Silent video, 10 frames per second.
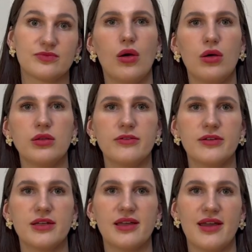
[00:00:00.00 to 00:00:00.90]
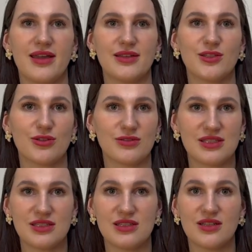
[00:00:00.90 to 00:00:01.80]
Oliver and
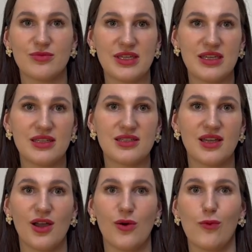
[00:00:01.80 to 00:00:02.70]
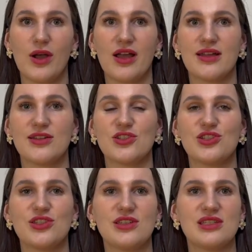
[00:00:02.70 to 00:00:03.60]
Christina meet when
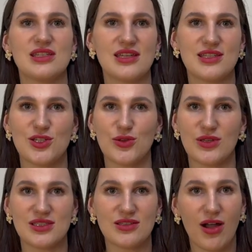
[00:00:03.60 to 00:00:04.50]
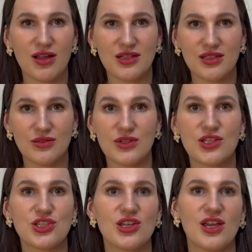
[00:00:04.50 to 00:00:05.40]
she sneaks into his garden,
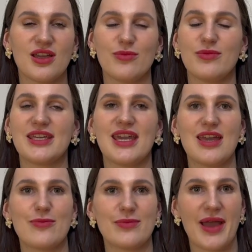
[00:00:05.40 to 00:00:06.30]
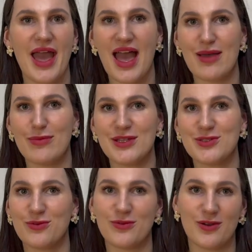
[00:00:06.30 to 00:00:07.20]
which became a habit
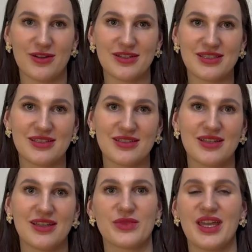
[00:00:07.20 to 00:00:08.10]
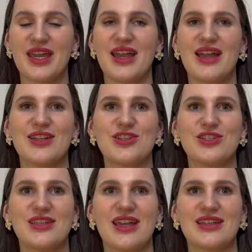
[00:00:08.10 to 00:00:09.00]
of hers, and
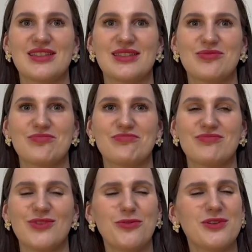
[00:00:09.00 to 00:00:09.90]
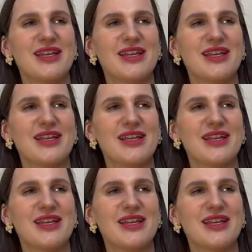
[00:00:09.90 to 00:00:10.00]
she gets not really